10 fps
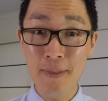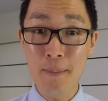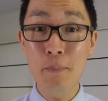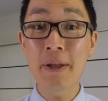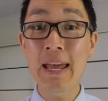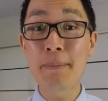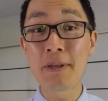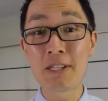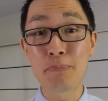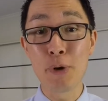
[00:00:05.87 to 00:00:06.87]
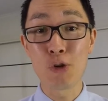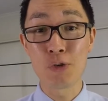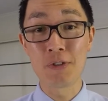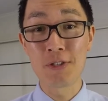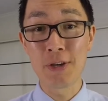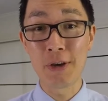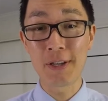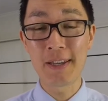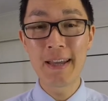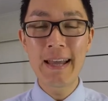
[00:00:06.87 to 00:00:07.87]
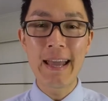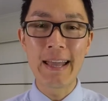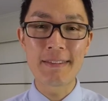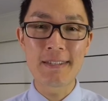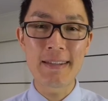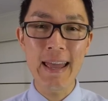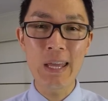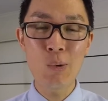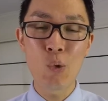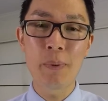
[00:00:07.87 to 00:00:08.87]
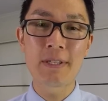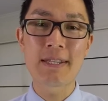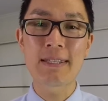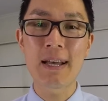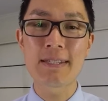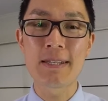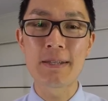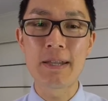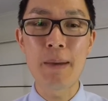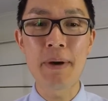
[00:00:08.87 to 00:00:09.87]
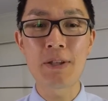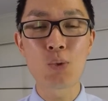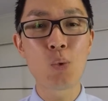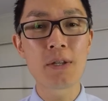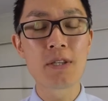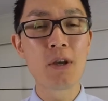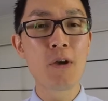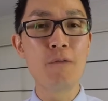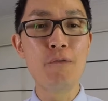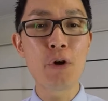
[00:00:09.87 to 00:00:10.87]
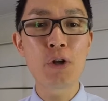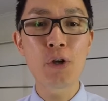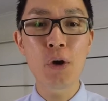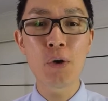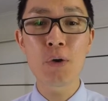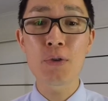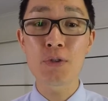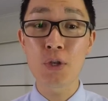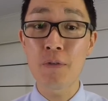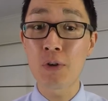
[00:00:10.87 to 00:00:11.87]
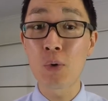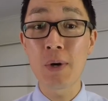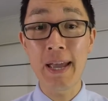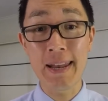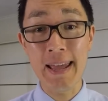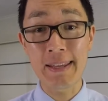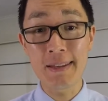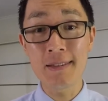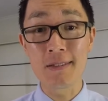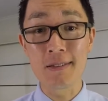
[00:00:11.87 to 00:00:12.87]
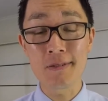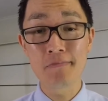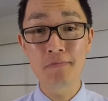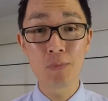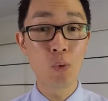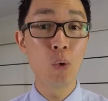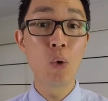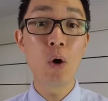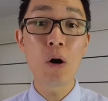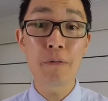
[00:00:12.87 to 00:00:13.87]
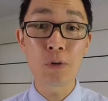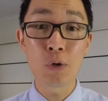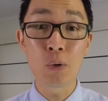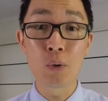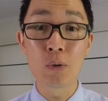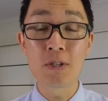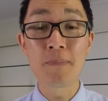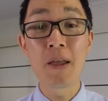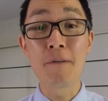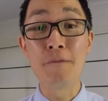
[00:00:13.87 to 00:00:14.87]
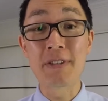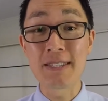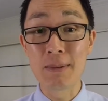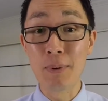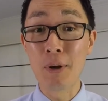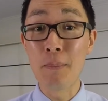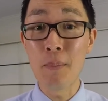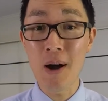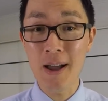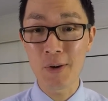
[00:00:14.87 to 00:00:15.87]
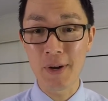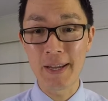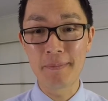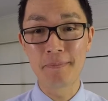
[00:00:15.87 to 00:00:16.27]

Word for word: my name is Bertrand Dirk, and today we'll be discussing about what vertigo cervical headache is, or often called vestibular migraine.